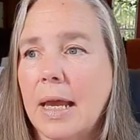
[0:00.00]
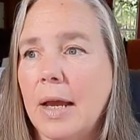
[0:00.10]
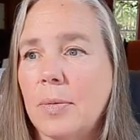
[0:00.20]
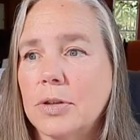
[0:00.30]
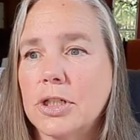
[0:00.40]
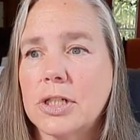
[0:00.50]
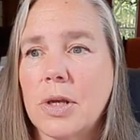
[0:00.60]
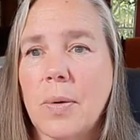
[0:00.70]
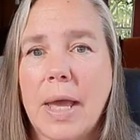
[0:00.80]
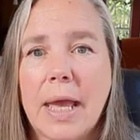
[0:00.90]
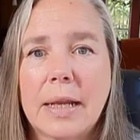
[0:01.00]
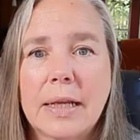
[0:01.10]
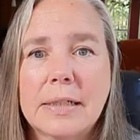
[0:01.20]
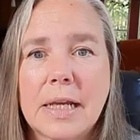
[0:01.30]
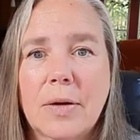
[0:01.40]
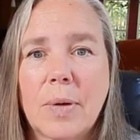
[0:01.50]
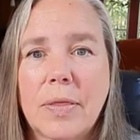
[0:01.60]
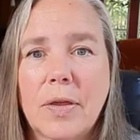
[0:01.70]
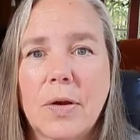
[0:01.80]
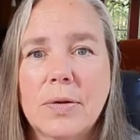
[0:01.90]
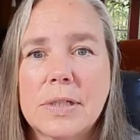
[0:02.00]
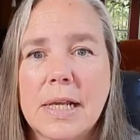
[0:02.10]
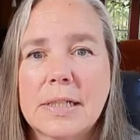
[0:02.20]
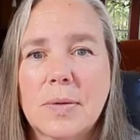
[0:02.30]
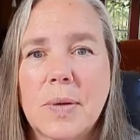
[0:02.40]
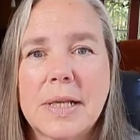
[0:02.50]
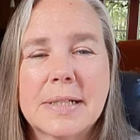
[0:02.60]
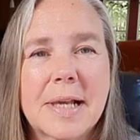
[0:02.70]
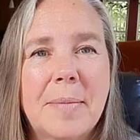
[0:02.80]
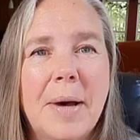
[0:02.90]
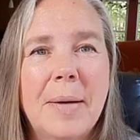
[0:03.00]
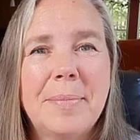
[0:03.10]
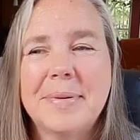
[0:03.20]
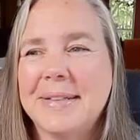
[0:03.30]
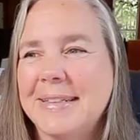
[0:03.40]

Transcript: I will just go ahead and decorate those as the weeks come up.